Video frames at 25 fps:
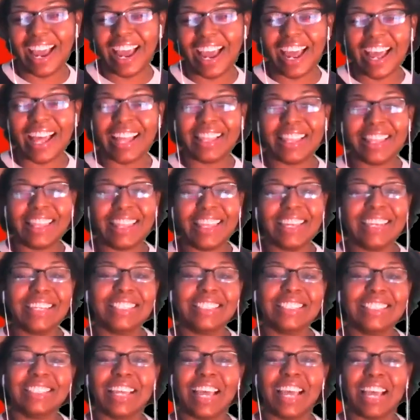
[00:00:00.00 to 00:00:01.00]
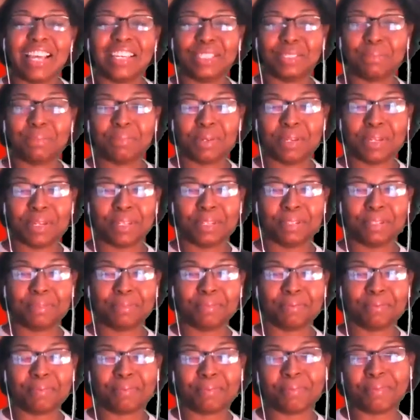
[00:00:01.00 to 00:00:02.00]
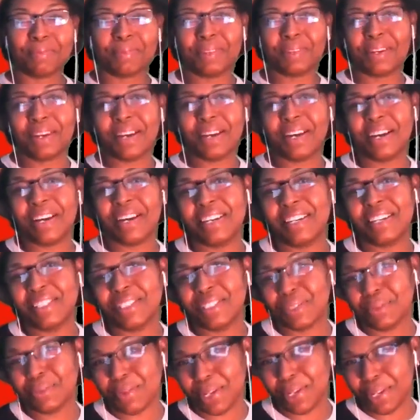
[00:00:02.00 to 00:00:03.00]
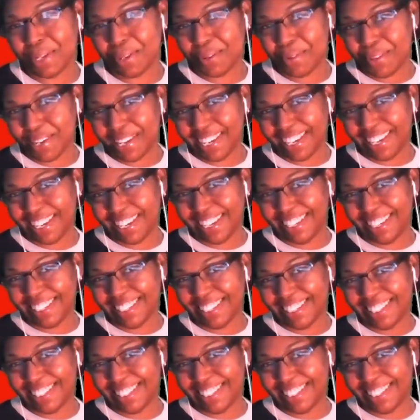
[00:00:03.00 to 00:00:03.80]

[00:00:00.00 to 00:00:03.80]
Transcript: And this has been a Swell Quickie.